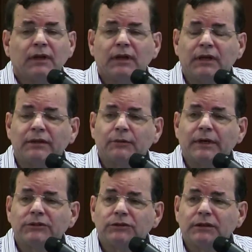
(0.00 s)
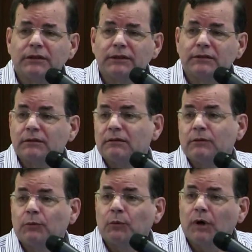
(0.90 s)
And the question is,
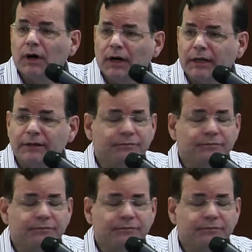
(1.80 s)
why?